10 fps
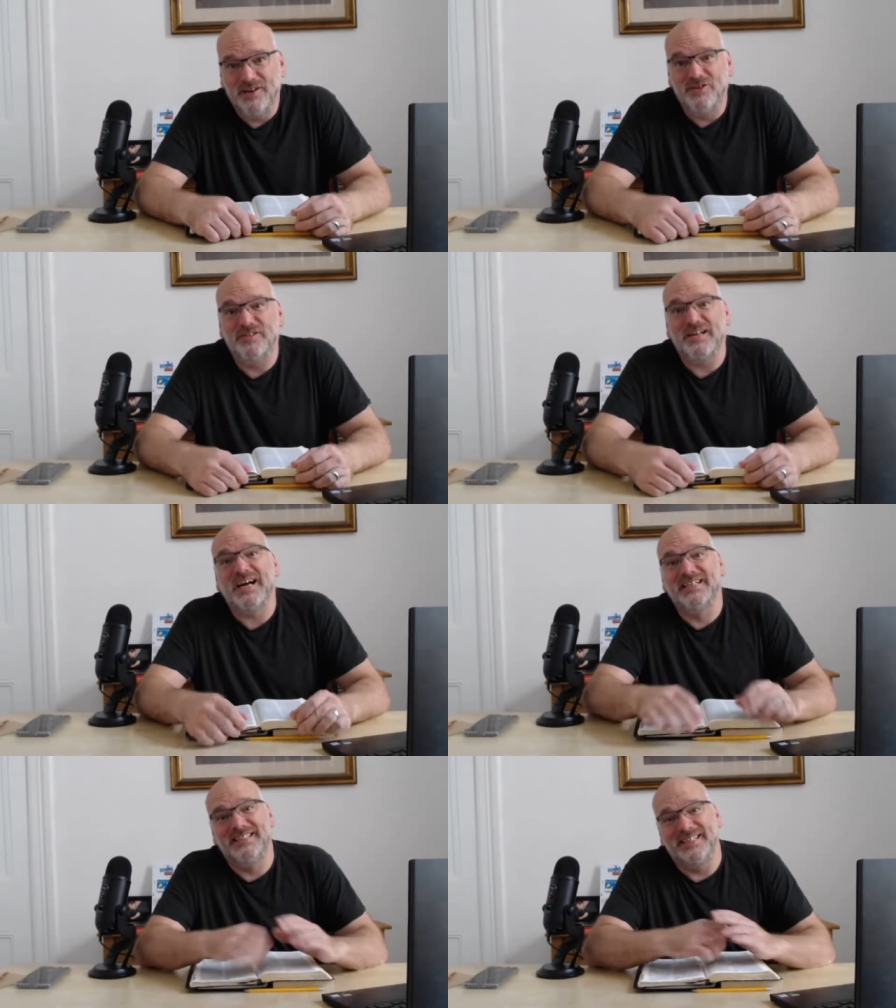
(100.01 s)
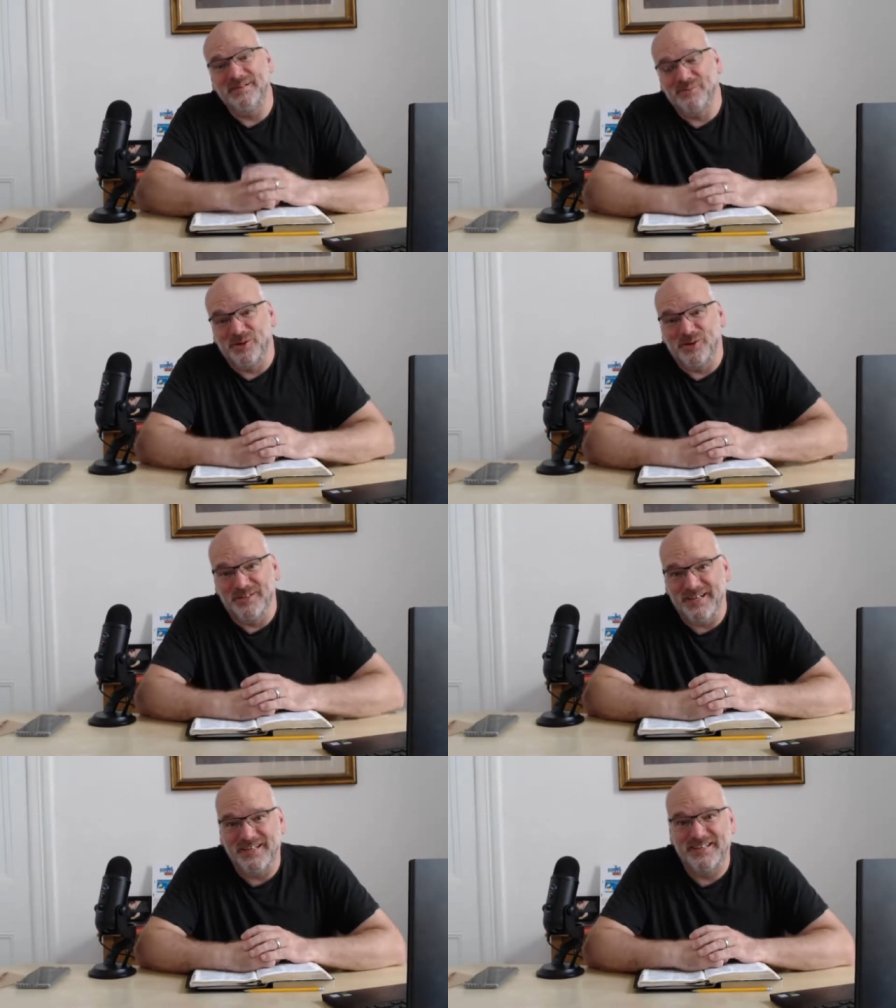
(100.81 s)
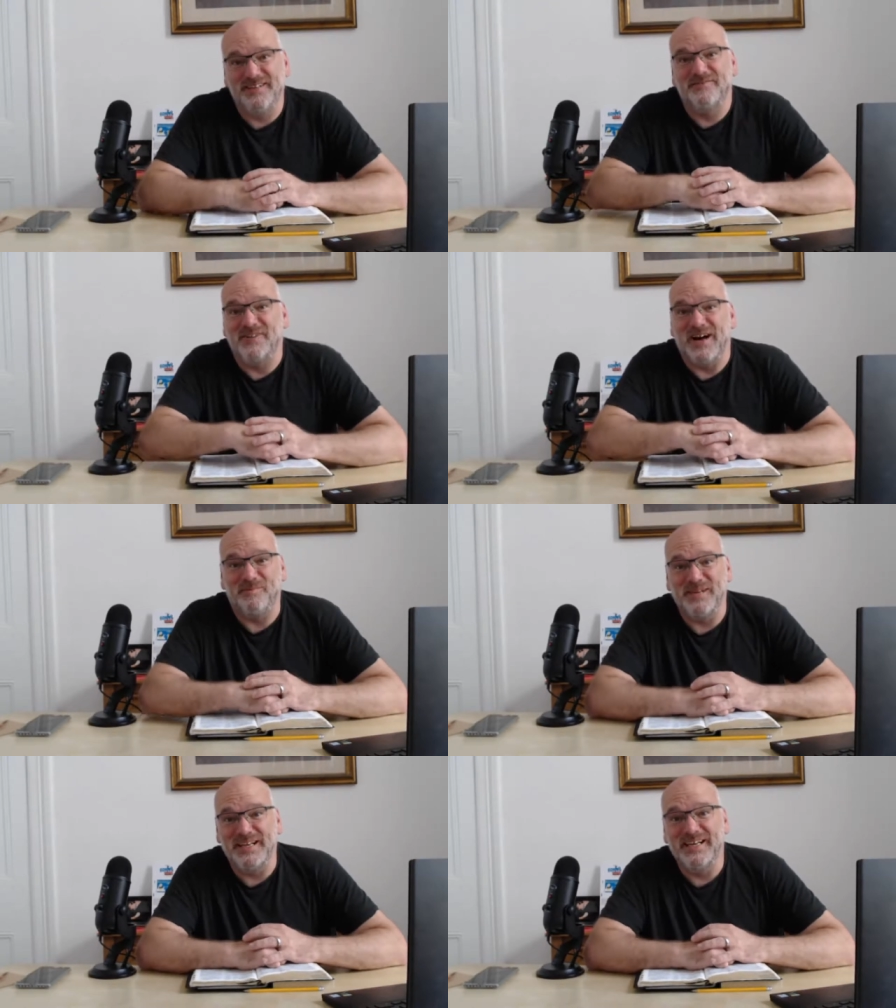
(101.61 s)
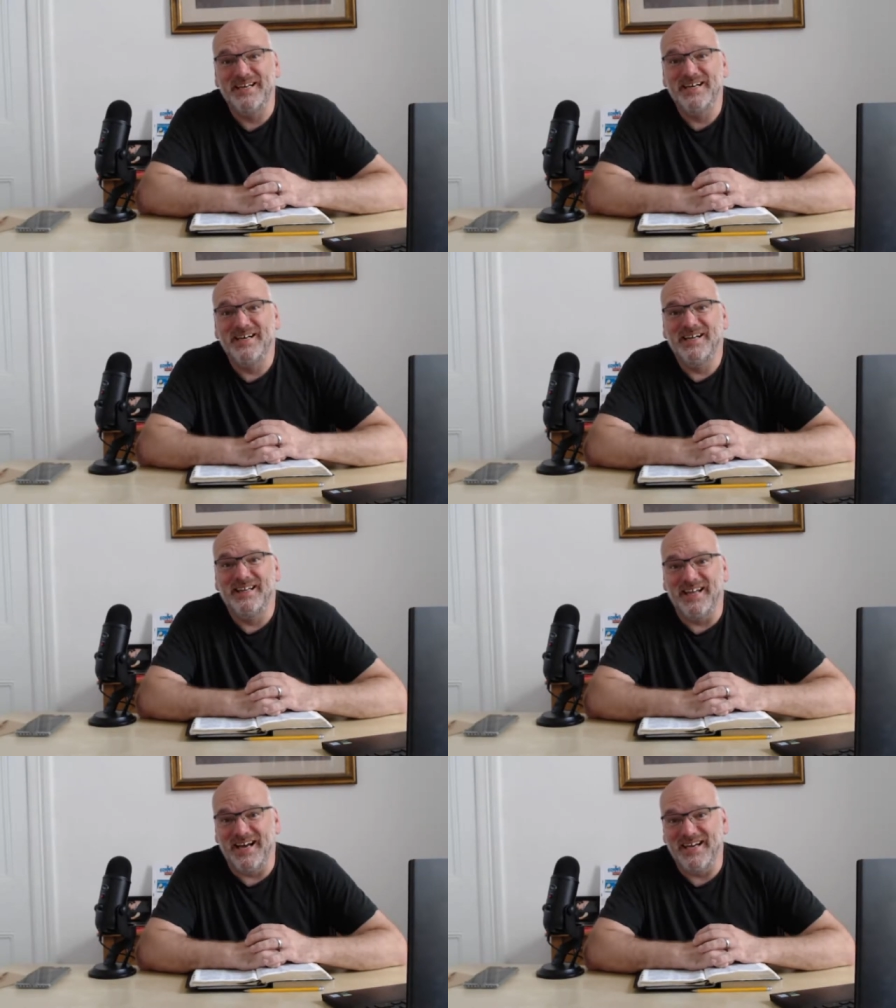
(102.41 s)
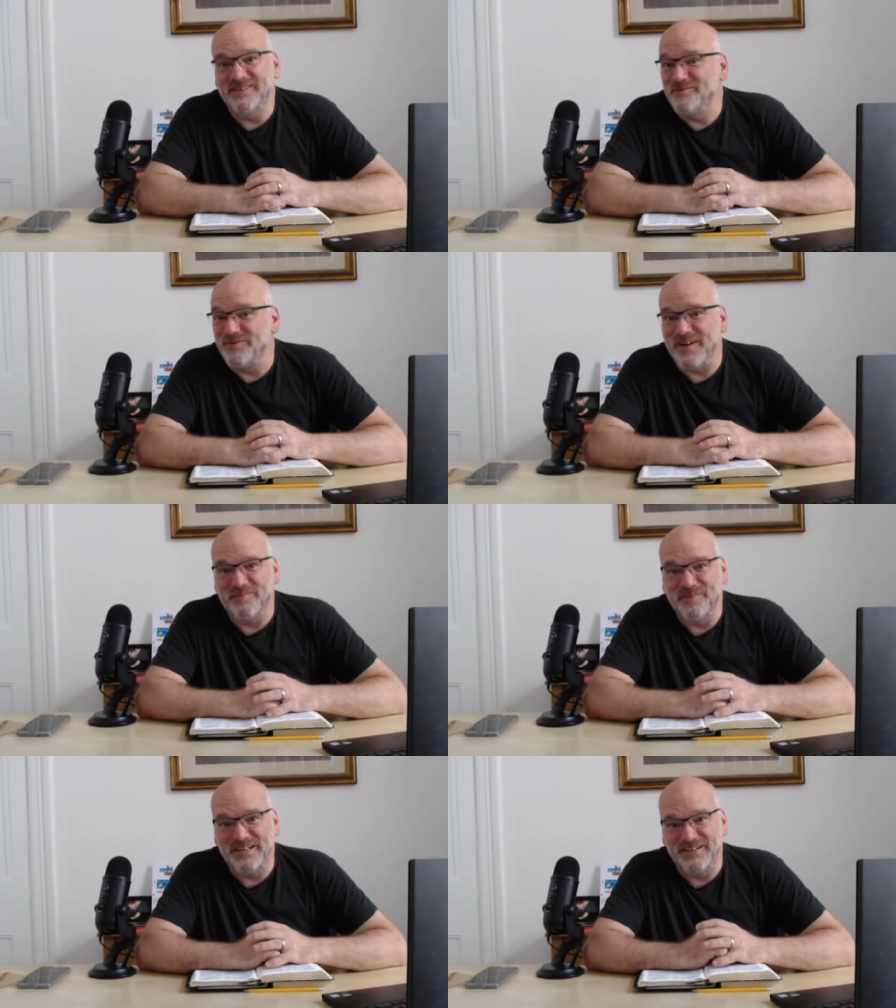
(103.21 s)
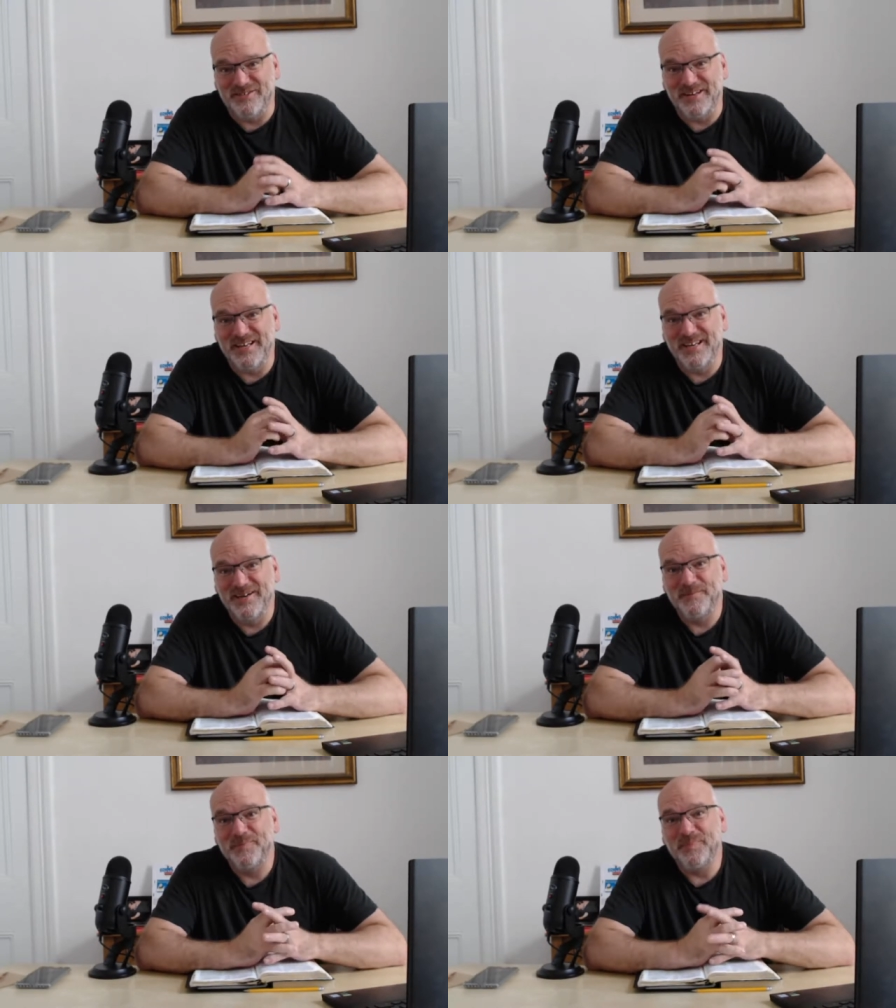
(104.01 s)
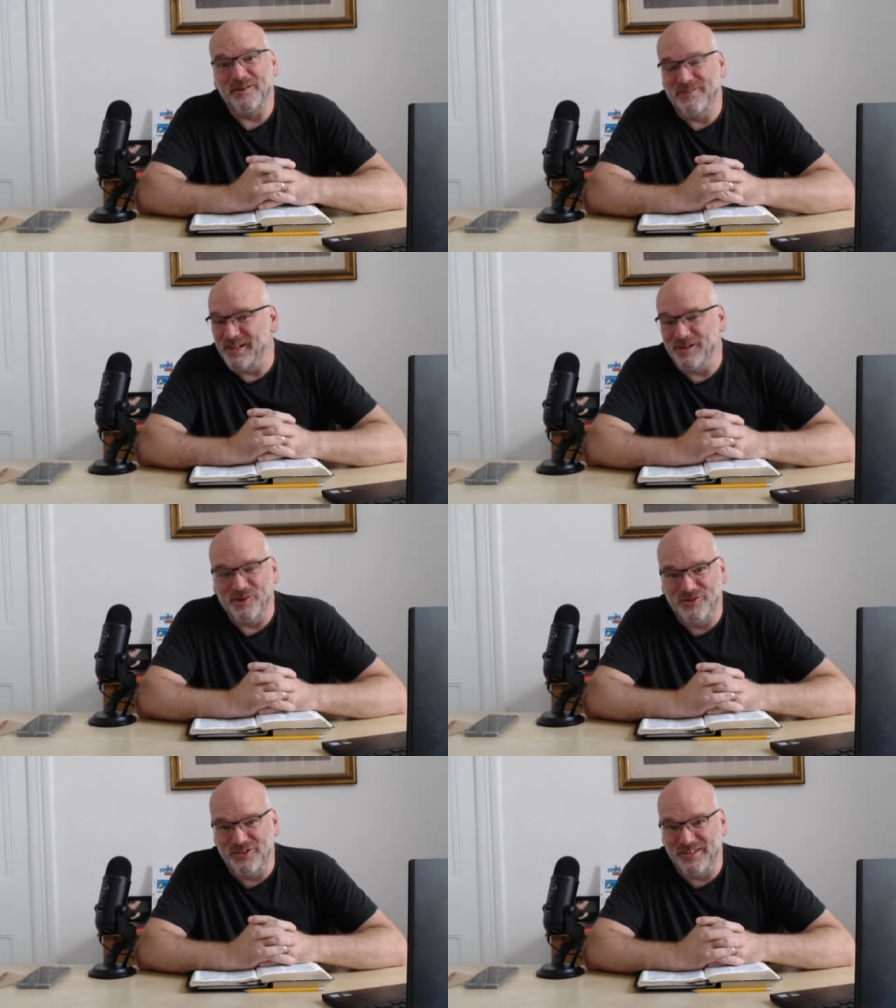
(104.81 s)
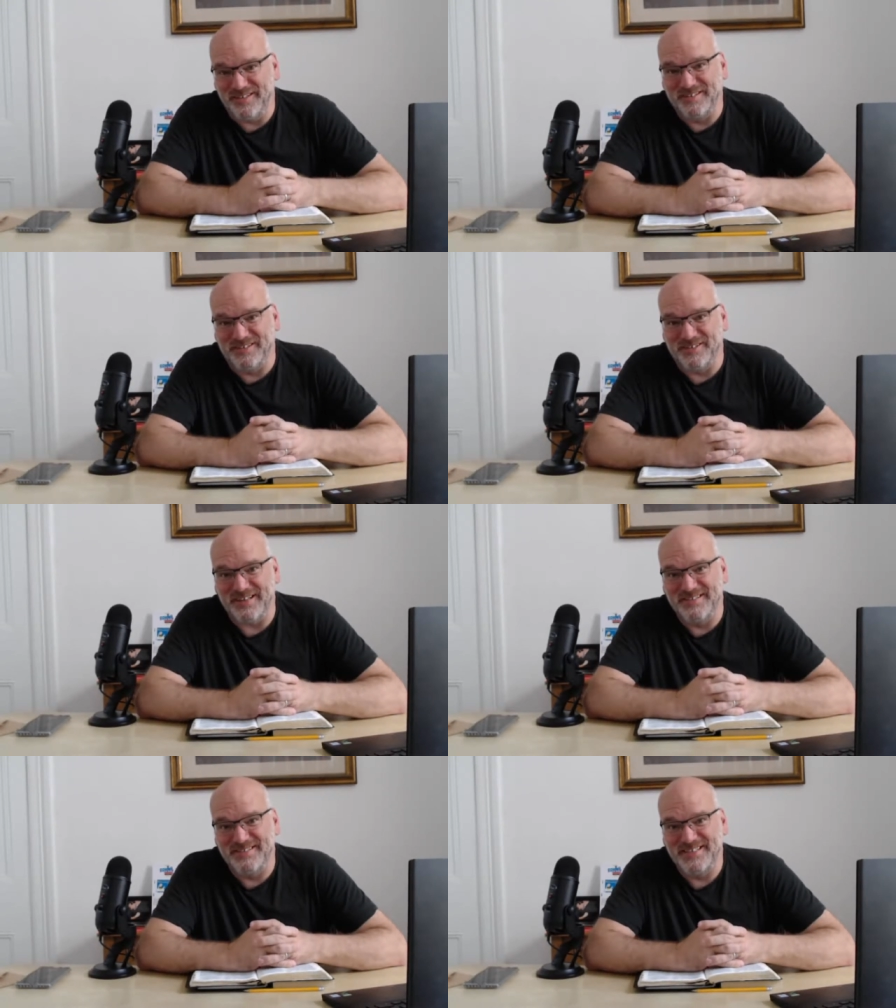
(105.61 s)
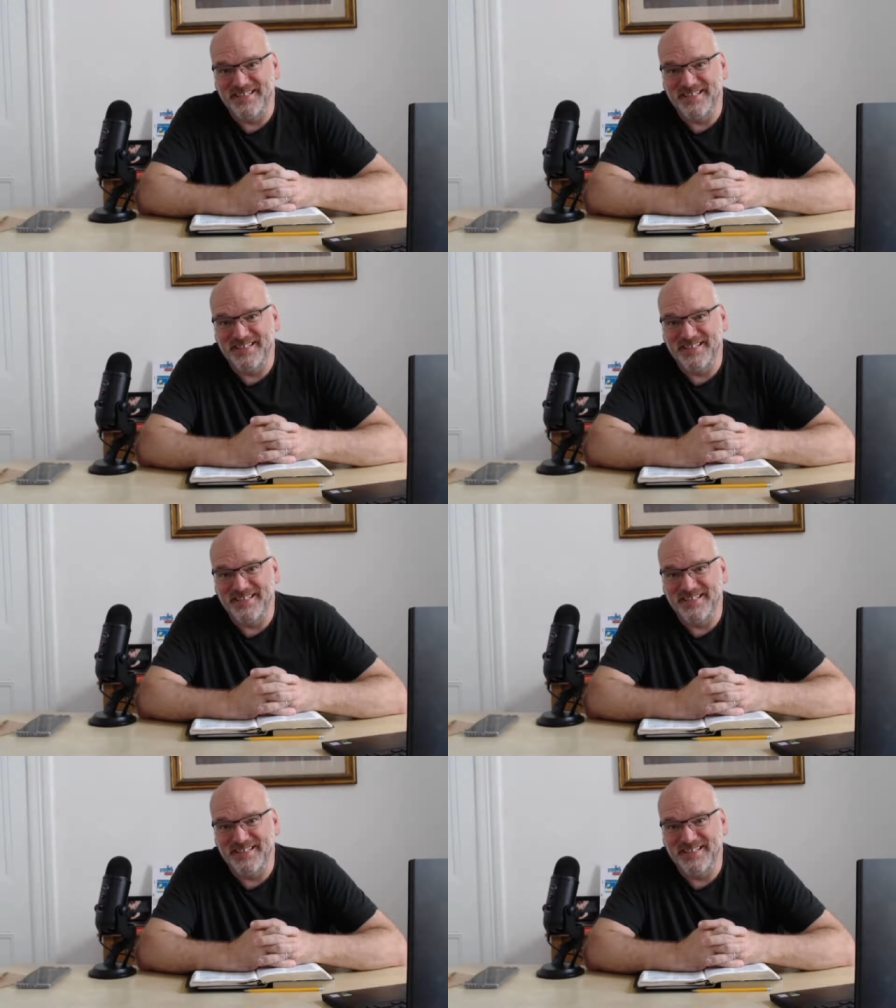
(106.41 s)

she's actually brought into the family line, family tree of the Lord Jesus Christ.